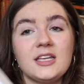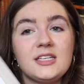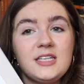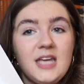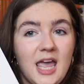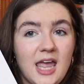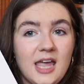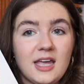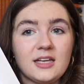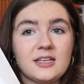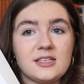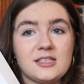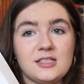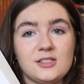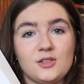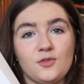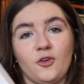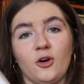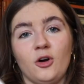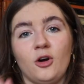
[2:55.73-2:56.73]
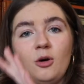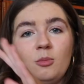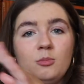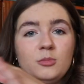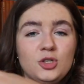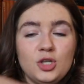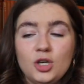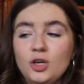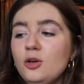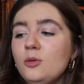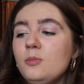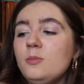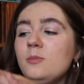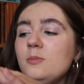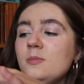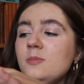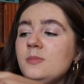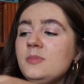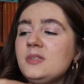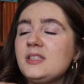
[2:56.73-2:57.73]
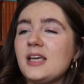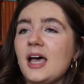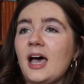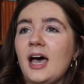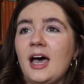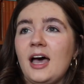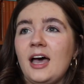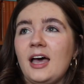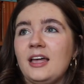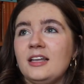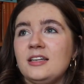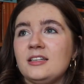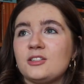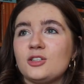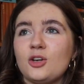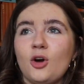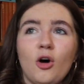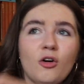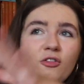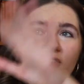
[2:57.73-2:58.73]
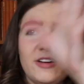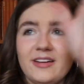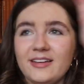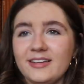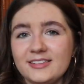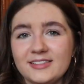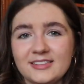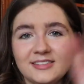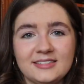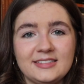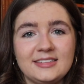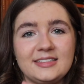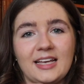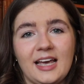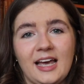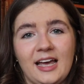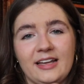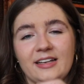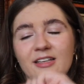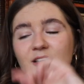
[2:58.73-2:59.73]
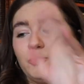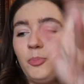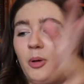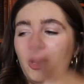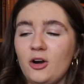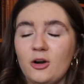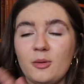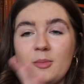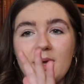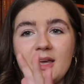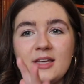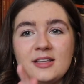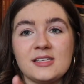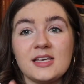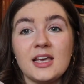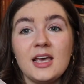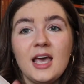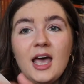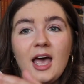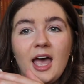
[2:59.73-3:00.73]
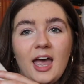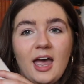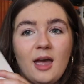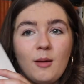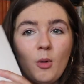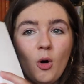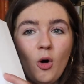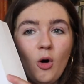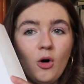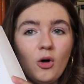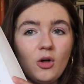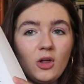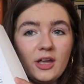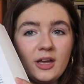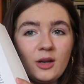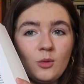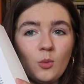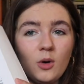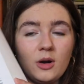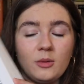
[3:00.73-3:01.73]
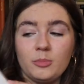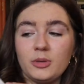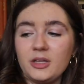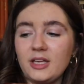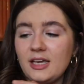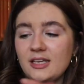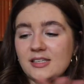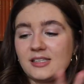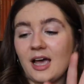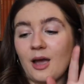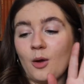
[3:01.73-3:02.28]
texts from tombs and coffins and pyramids, all in one place.